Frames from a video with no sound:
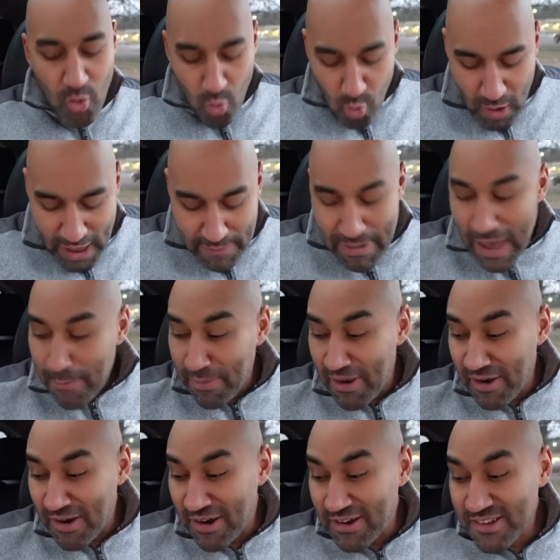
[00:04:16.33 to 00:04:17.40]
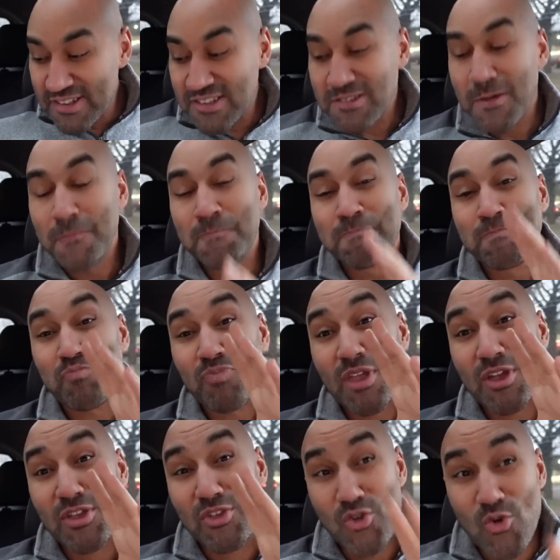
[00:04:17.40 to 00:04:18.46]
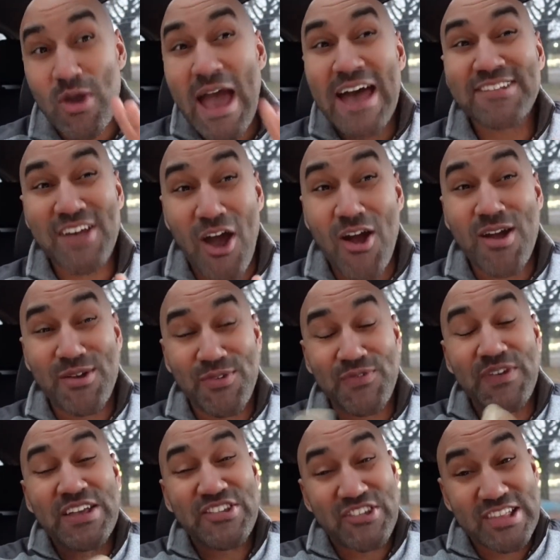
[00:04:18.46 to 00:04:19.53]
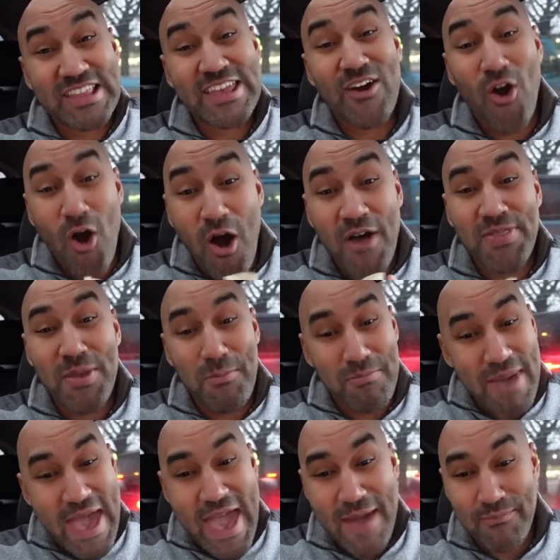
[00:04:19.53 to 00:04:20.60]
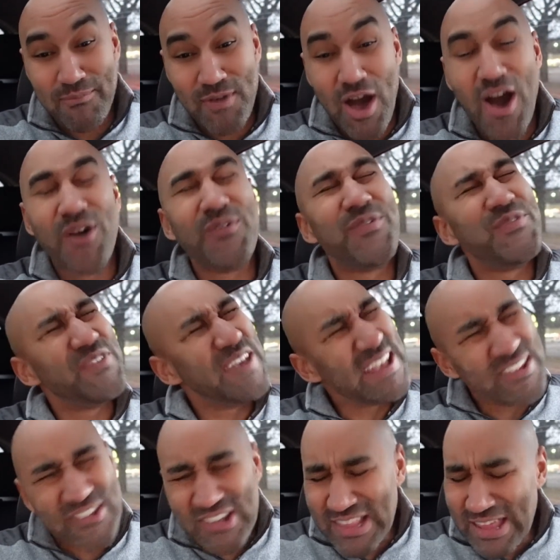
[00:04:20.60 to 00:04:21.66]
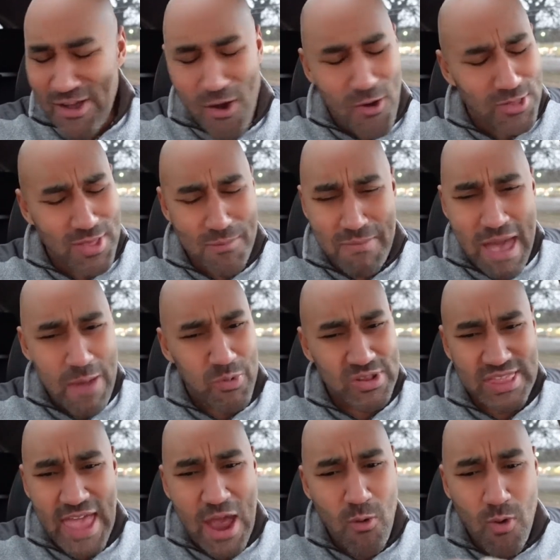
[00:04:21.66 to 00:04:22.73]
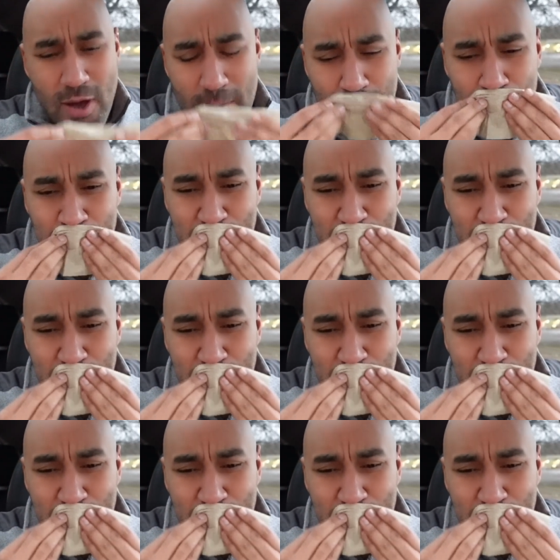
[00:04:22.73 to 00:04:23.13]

Wayback Burgers, you guys are officially on the map. Officially on the map with that one.